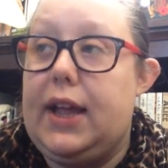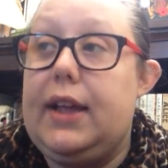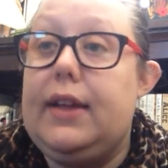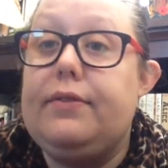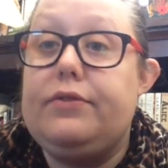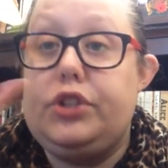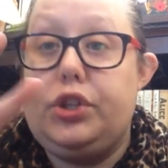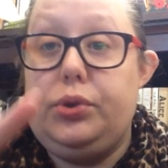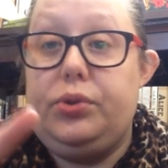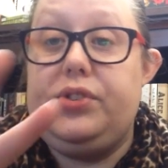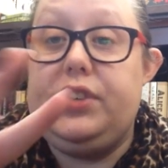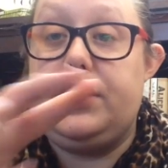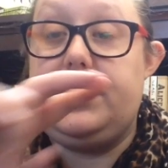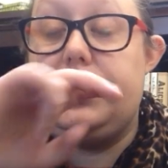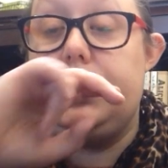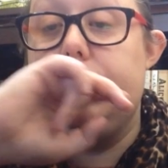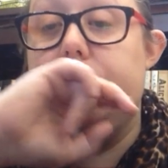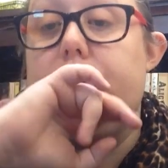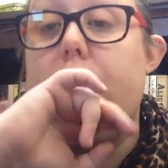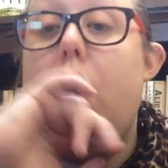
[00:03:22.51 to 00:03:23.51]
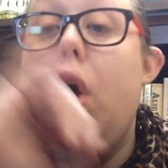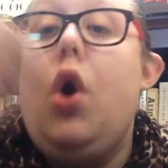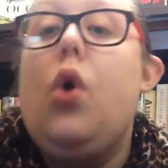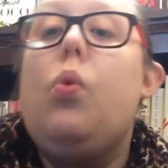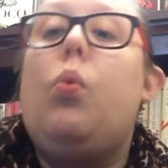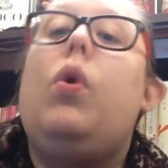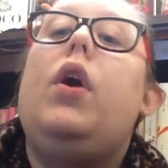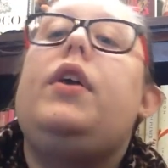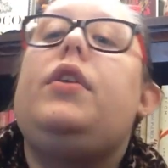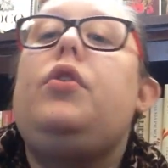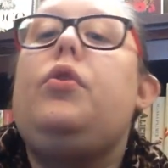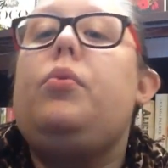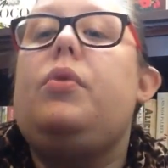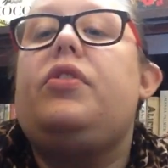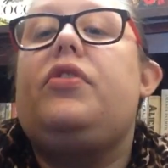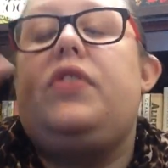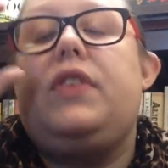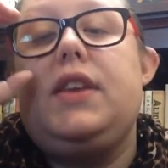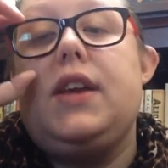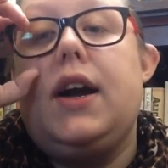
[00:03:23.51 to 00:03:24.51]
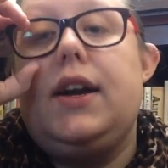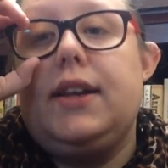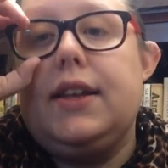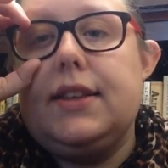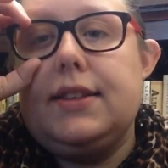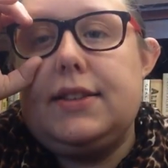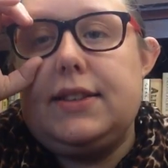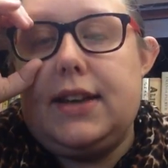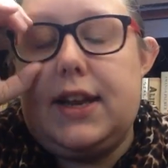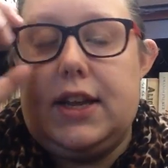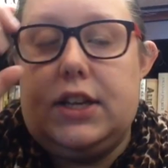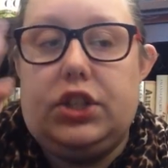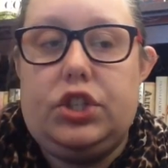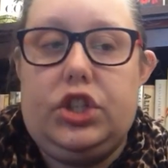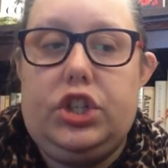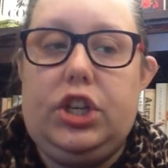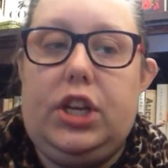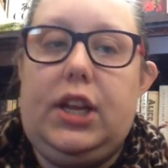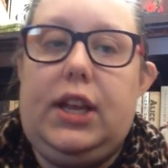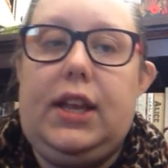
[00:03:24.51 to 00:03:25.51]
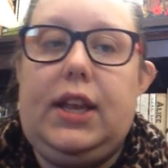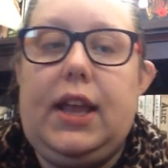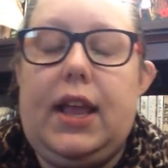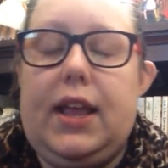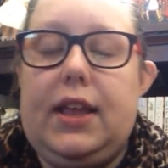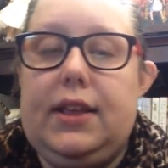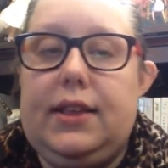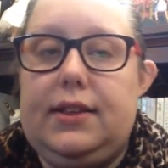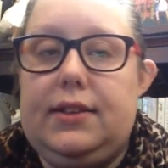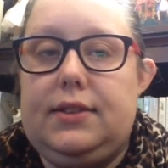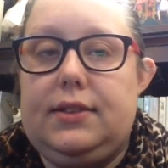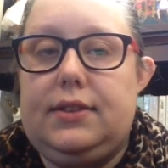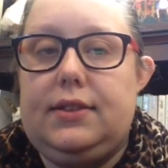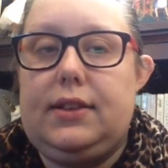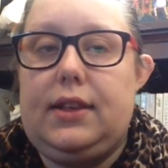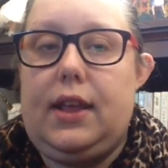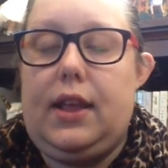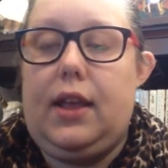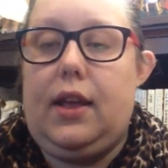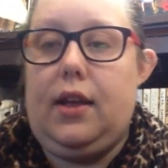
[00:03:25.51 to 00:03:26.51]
I have 2 sisters, one who is the youngest and she is